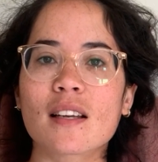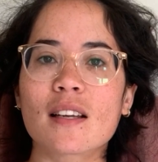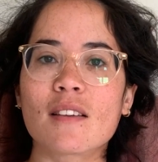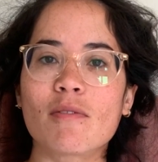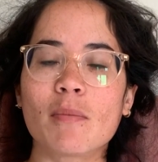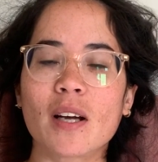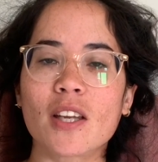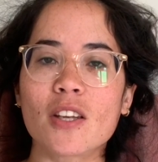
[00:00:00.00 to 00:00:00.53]

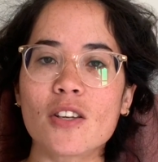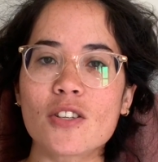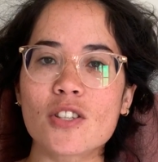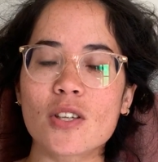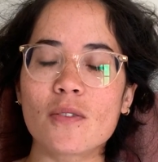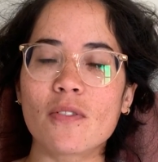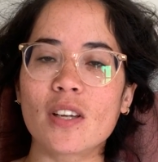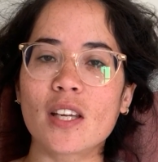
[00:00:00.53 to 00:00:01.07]
If my
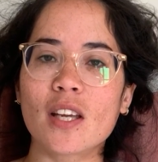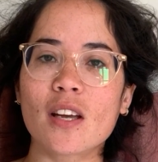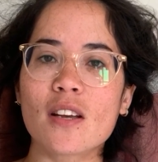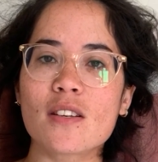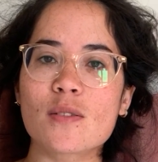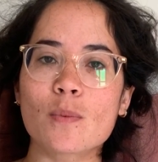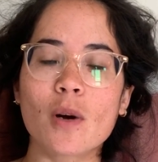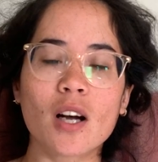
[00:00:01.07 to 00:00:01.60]
YouTube
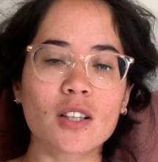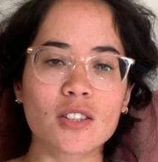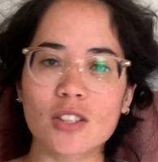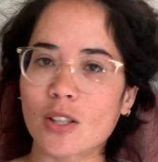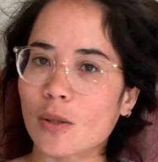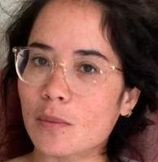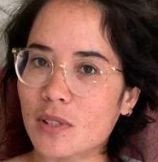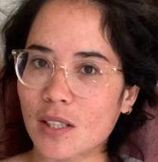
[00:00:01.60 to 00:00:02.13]
videos,
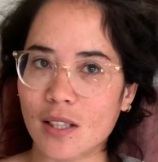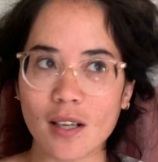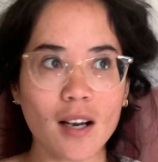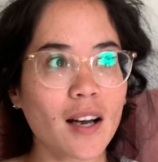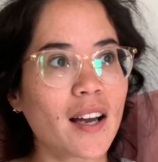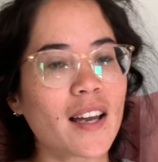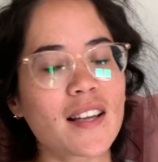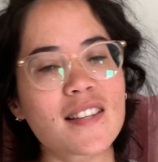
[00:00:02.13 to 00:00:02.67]
workshops,
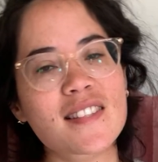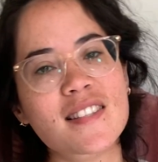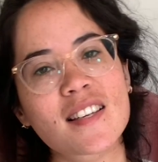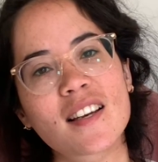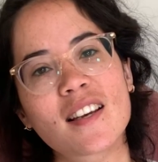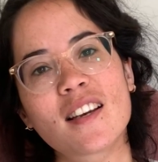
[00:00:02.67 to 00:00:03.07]
guides,